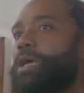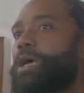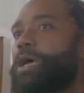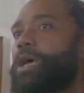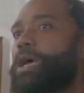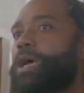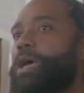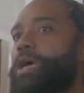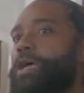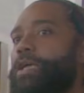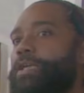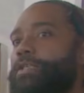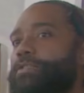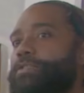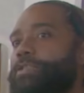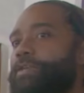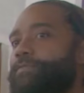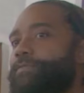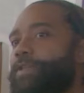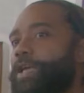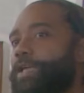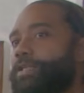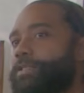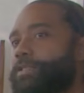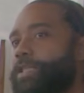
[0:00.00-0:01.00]
and
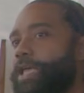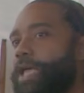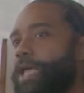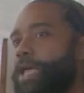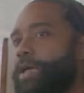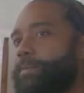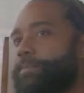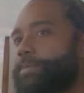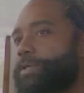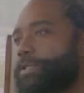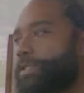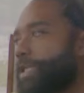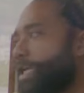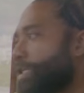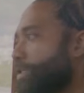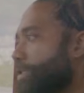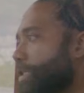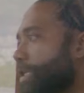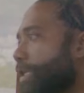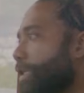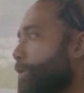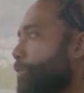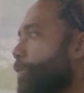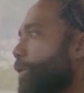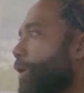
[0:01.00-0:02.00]
stuff like that. But that's
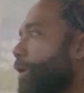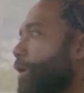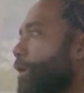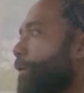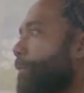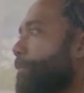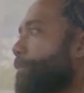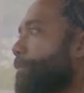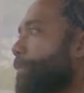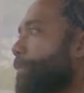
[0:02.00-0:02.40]
anywhere,